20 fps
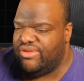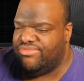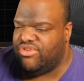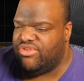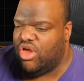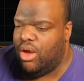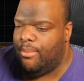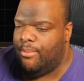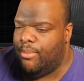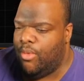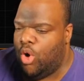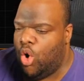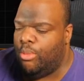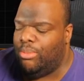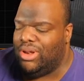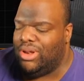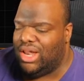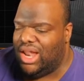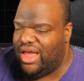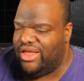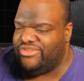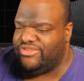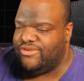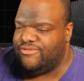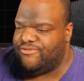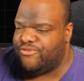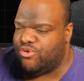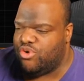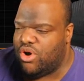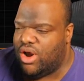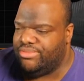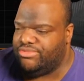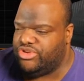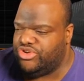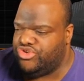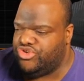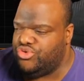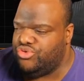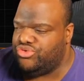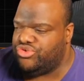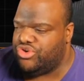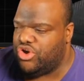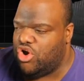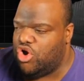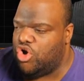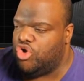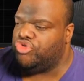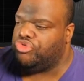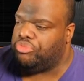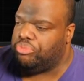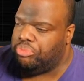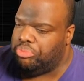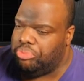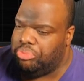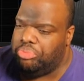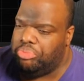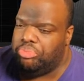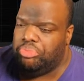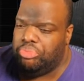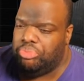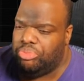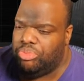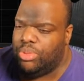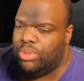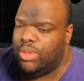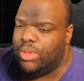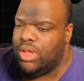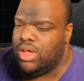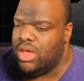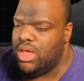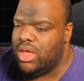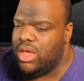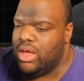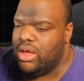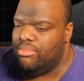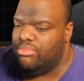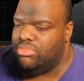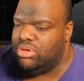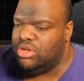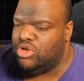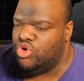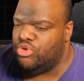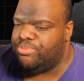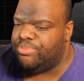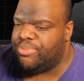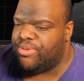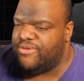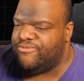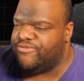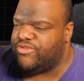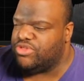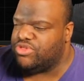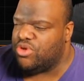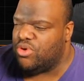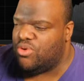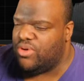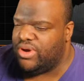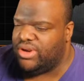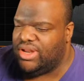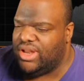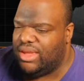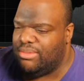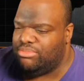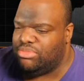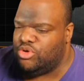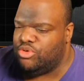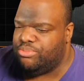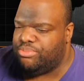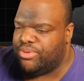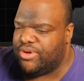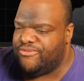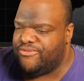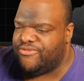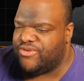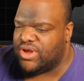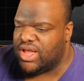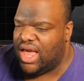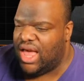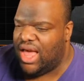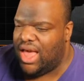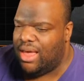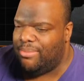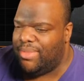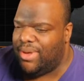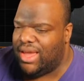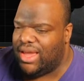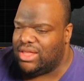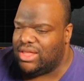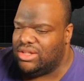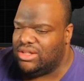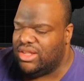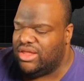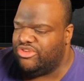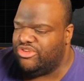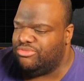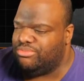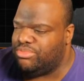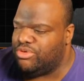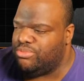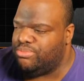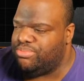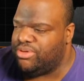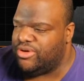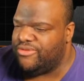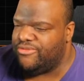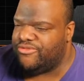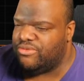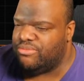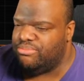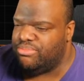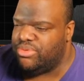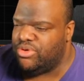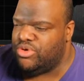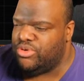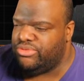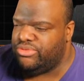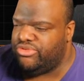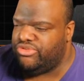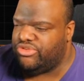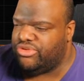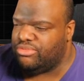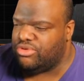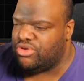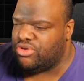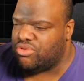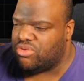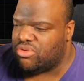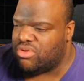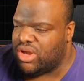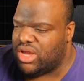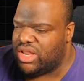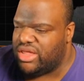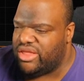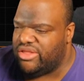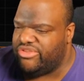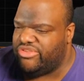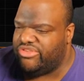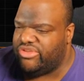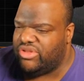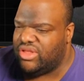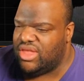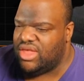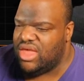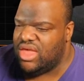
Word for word: attempt to immobilize it for up to two turns. Hmm. Blueprint for throwing that. Blueprint for combat gloves. Blueprint for boots. Credits.